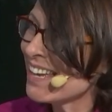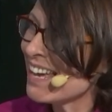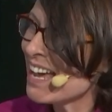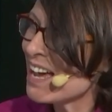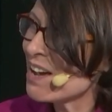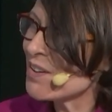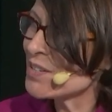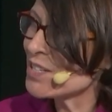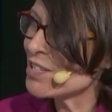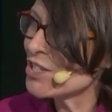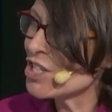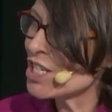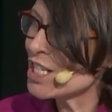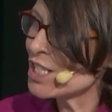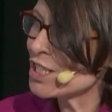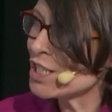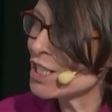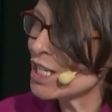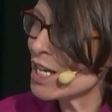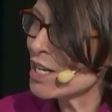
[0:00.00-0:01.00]
How can
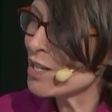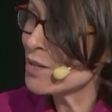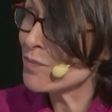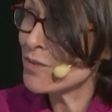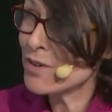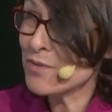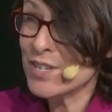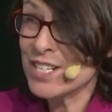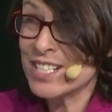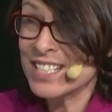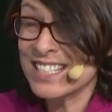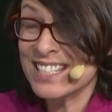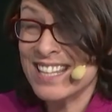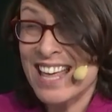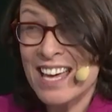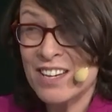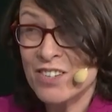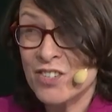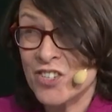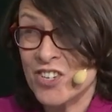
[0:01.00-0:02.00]
GESDA help reverse
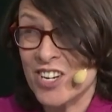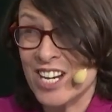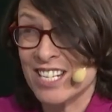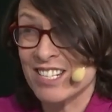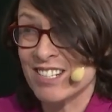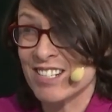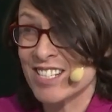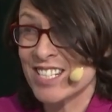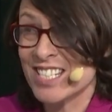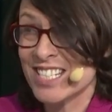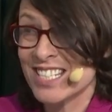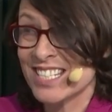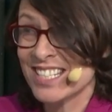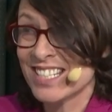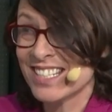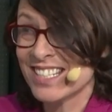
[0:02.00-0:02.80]
that trend?